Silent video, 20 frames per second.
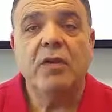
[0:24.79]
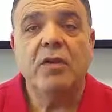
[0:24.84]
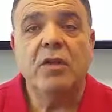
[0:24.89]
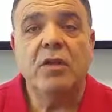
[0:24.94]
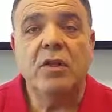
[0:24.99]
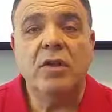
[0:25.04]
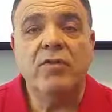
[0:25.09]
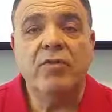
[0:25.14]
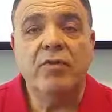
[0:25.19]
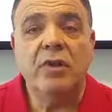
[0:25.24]

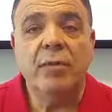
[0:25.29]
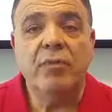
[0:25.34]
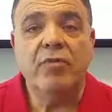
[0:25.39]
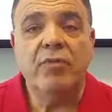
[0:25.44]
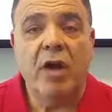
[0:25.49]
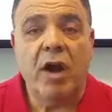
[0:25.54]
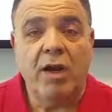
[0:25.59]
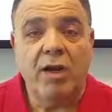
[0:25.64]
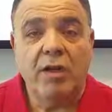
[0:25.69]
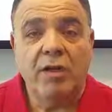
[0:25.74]
delivering
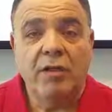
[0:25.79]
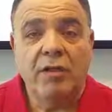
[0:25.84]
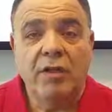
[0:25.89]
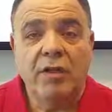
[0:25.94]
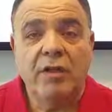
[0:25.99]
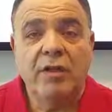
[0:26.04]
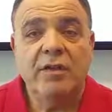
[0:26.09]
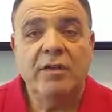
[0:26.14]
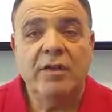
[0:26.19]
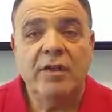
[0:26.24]
product,
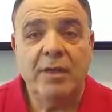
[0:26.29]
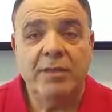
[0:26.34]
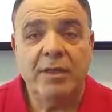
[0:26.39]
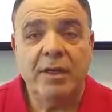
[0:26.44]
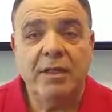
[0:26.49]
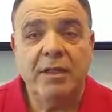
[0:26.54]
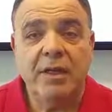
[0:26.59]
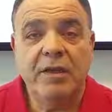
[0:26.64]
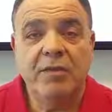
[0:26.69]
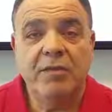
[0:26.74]

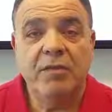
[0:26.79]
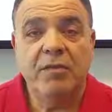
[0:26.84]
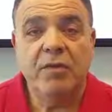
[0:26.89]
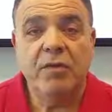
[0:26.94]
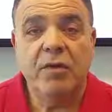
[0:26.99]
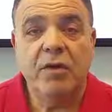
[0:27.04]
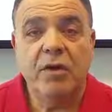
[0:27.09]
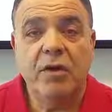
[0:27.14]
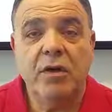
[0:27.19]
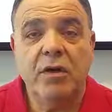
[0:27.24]
typically
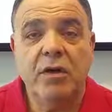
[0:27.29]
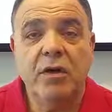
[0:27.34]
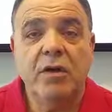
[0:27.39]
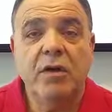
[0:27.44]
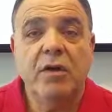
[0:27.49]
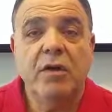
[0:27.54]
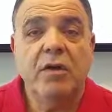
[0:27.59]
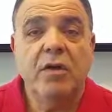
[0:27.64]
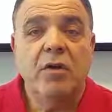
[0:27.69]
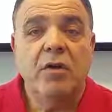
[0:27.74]
for
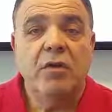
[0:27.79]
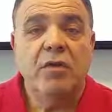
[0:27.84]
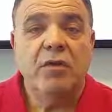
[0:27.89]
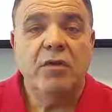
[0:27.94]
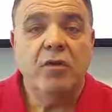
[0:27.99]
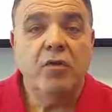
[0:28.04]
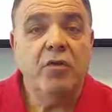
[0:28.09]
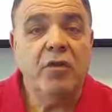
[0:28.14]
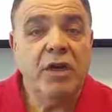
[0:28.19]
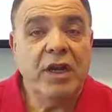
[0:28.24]

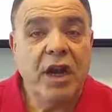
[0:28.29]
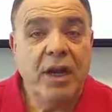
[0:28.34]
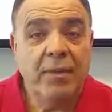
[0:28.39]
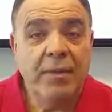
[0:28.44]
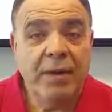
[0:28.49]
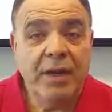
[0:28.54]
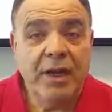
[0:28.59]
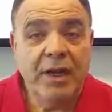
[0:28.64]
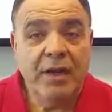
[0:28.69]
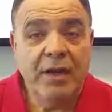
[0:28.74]
food
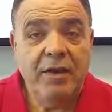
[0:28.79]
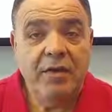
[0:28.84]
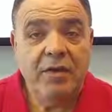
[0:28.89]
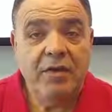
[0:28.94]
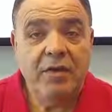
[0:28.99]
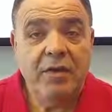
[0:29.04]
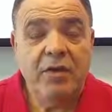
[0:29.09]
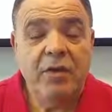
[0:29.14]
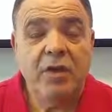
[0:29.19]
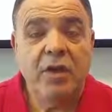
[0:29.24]

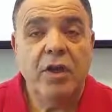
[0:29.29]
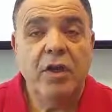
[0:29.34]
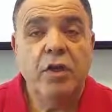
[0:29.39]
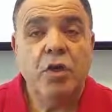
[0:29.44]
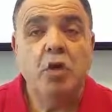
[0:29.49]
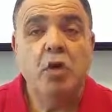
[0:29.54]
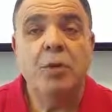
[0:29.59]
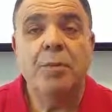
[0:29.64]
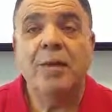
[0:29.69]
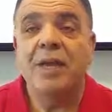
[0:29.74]
companies,
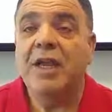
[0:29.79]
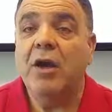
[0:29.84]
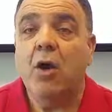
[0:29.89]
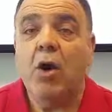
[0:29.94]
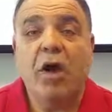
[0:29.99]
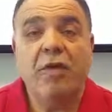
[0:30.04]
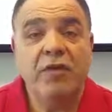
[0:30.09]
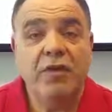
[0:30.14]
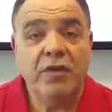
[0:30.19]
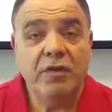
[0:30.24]
could be
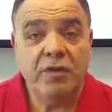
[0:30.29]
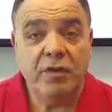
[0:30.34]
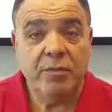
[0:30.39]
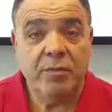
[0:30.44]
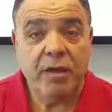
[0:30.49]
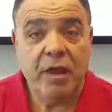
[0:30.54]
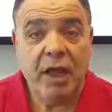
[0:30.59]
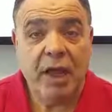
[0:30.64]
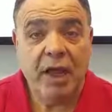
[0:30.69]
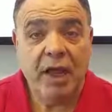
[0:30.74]
office
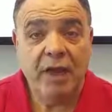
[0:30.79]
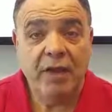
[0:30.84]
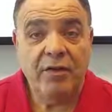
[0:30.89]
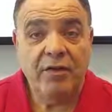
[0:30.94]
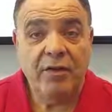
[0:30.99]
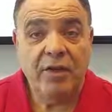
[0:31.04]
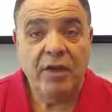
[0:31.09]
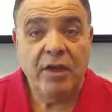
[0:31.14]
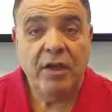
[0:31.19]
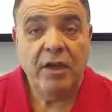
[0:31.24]

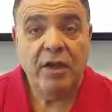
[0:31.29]
supplies.